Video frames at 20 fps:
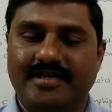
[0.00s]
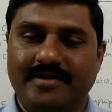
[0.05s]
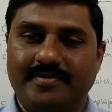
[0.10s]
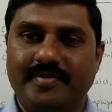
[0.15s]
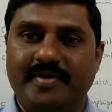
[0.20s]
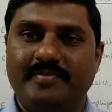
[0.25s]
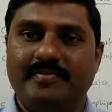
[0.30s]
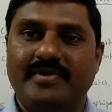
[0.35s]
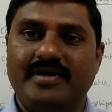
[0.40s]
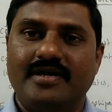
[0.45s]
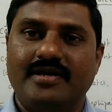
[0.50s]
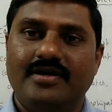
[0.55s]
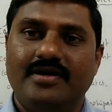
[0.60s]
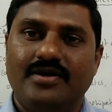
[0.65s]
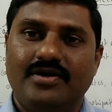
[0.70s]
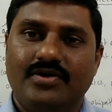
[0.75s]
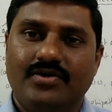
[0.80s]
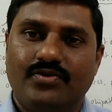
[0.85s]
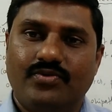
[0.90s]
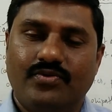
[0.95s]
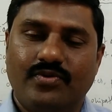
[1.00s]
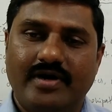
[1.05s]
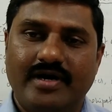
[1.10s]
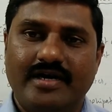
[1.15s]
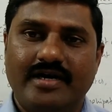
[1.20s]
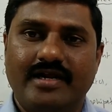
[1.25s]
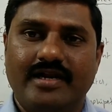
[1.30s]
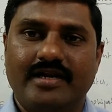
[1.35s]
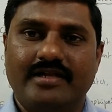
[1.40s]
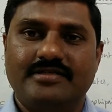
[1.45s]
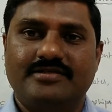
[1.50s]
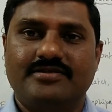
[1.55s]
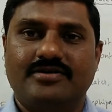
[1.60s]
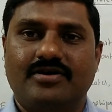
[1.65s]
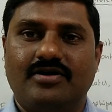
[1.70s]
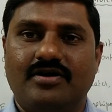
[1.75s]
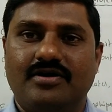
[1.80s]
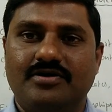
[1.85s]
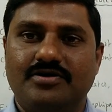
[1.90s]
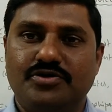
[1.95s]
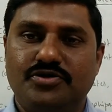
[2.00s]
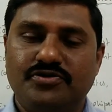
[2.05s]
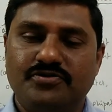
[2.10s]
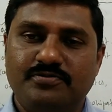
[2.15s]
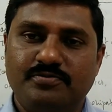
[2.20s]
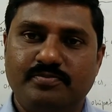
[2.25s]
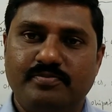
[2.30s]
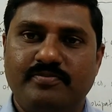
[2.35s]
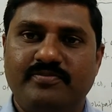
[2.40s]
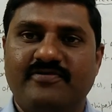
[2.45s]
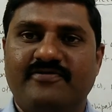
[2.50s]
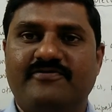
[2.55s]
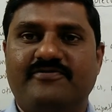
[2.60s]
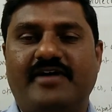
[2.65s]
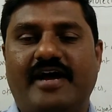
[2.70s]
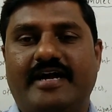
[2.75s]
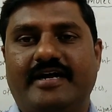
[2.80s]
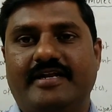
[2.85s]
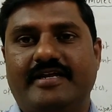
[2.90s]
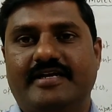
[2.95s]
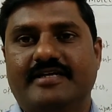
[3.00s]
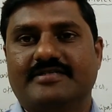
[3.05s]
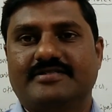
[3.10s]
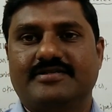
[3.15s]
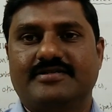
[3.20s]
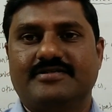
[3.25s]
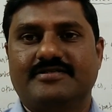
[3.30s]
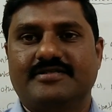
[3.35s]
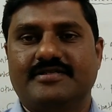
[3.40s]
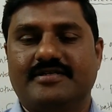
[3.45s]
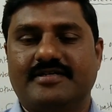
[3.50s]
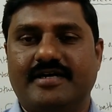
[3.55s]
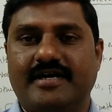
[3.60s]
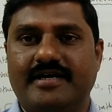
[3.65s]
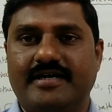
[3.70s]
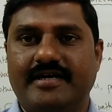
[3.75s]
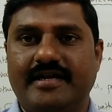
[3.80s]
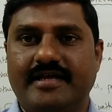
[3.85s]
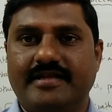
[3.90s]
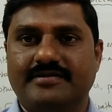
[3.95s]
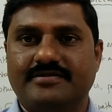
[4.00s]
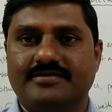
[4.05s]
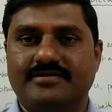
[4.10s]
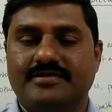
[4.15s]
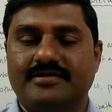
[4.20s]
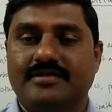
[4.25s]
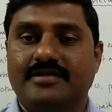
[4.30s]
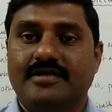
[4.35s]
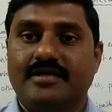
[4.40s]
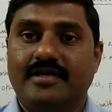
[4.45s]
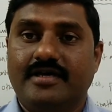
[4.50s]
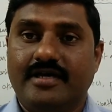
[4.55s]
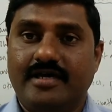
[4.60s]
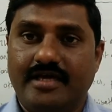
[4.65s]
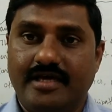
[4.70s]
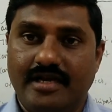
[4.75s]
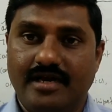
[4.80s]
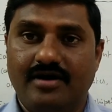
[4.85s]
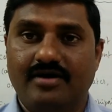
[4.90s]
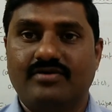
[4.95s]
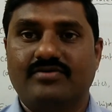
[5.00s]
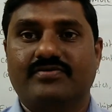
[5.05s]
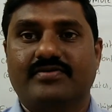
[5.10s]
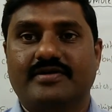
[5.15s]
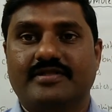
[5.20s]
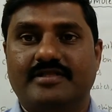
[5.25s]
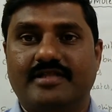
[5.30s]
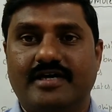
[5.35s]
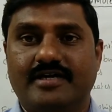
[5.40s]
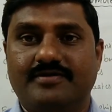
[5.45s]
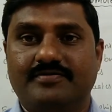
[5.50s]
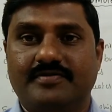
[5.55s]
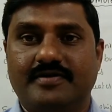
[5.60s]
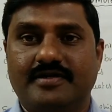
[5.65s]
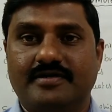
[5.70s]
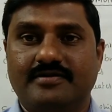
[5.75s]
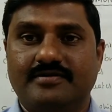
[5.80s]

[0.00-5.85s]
Remember, one glycerol, two fatty acids it contains. Along with that